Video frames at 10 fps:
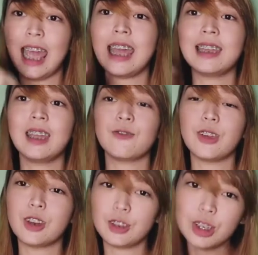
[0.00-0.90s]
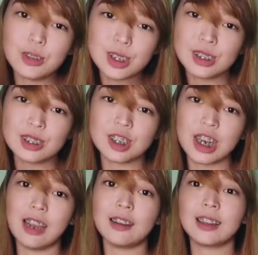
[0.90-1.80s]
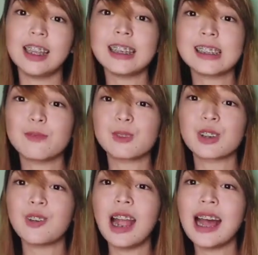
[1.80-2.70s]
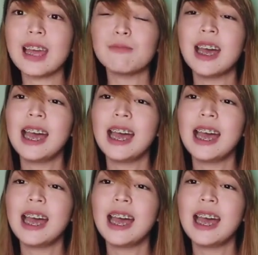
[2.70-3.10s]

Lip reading: And if you're new to the channel, click subscribe.